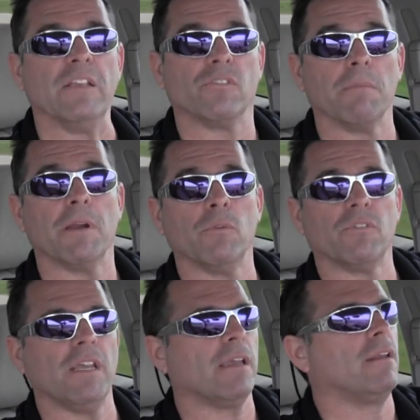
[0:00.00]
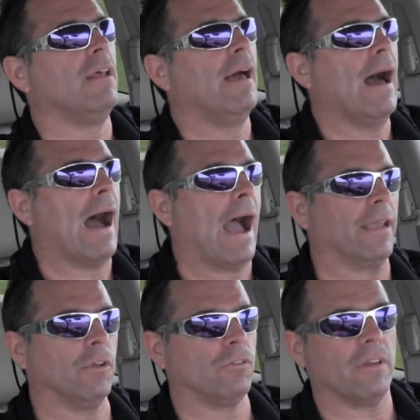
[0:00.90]
Somebody was thinking, I
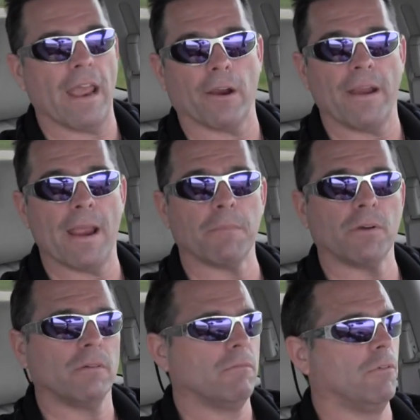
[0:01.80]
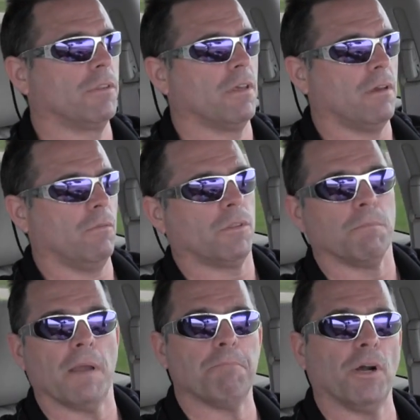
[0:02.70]
use an air hammer with
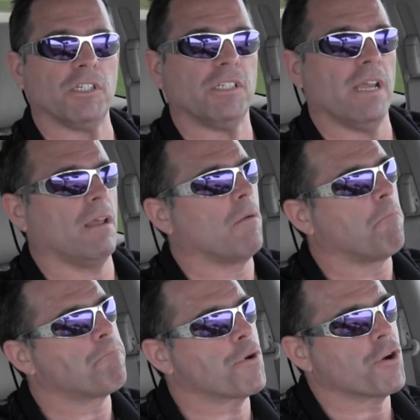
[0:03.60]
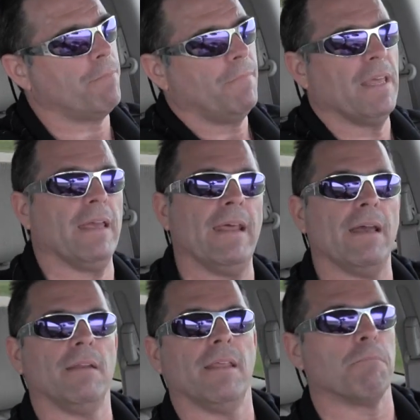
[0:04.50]
my punch thing, and
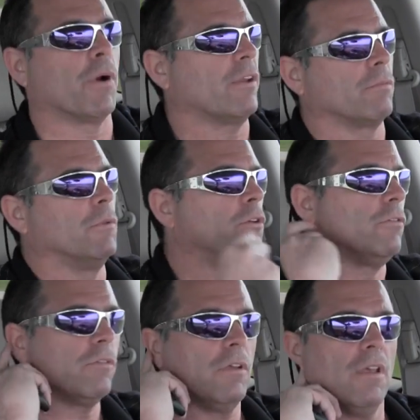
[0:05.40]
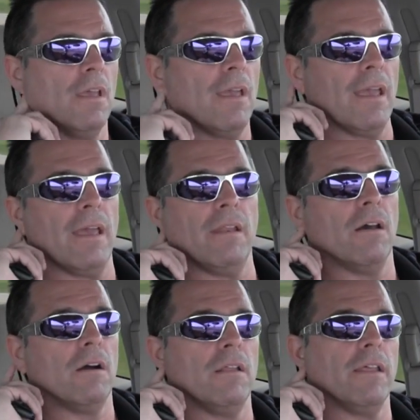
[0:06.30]
that breaks them loose, and
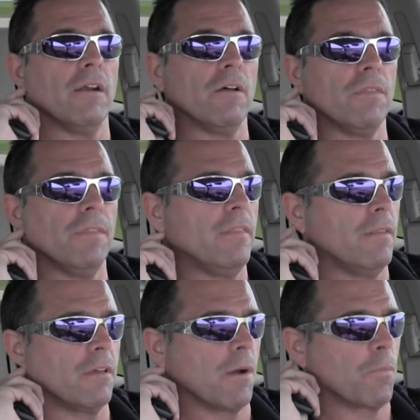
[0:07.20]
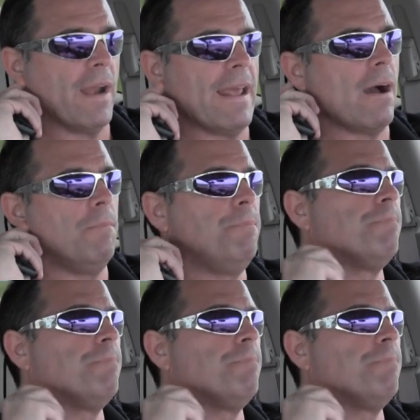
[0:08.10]
it'll come right out.